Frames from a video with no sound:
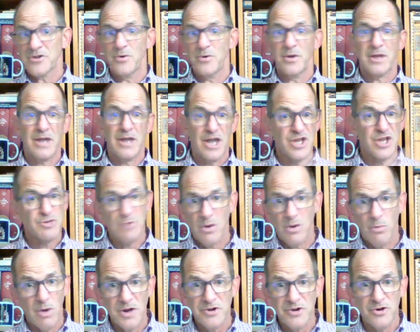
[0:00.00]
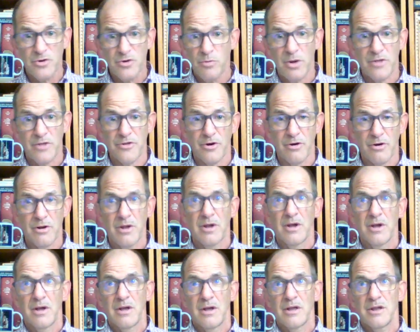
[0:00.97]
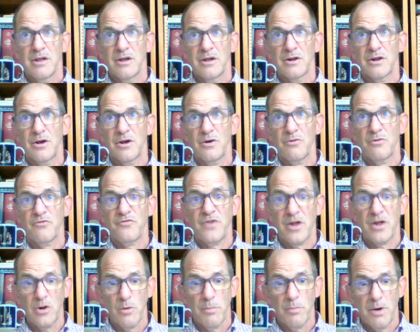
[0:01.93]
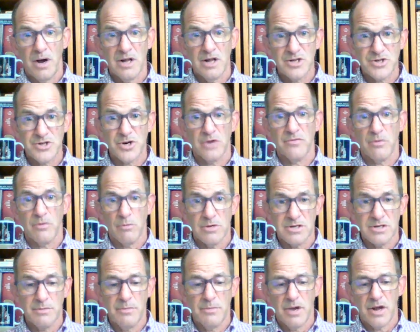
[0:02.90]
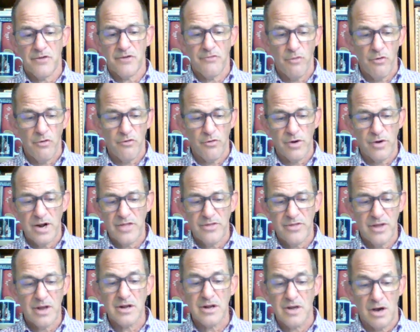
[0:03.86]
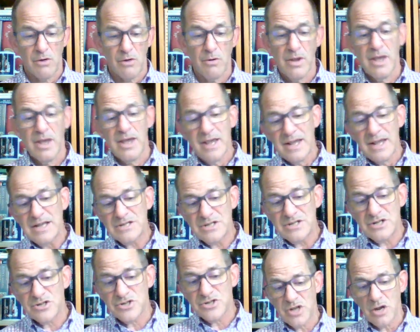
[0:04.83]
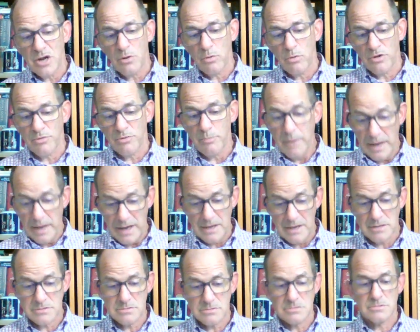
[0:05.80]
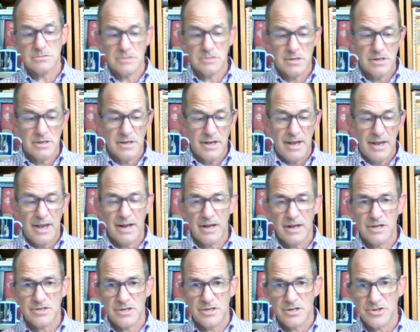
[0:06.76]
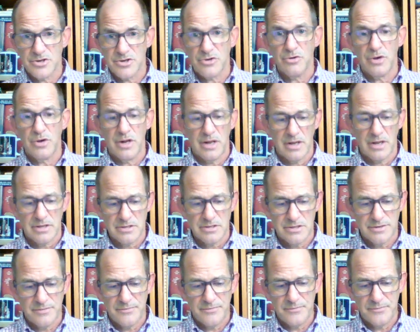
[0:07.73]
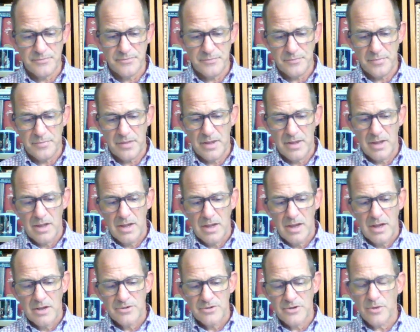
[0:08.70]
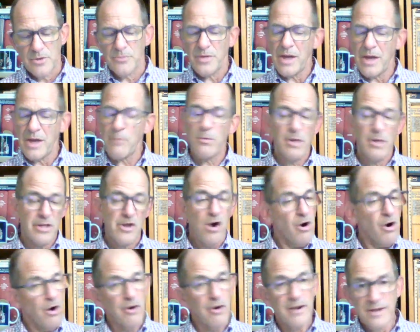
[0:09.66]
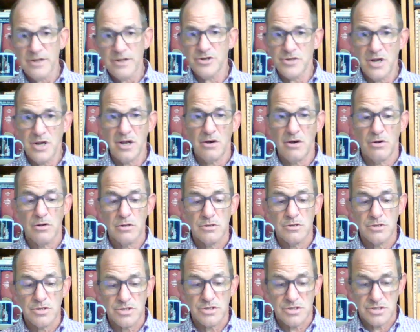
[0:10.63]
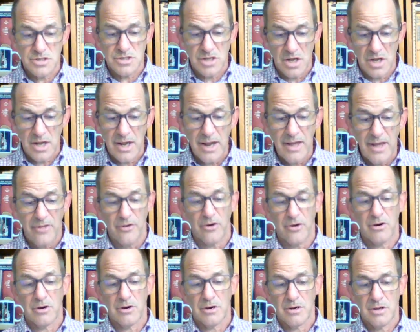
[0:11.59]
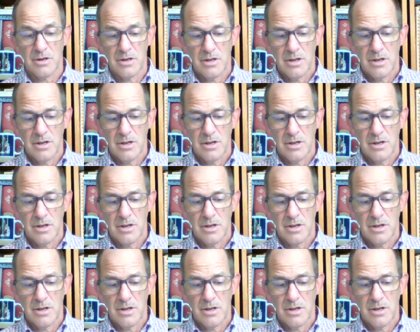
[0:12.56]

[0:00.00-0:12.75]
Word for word: So, in case we wondered whether you know, fellow bondservant was a metaphor for anything. No, he's jail with me, and he sends you greetings. So they really are in jail together.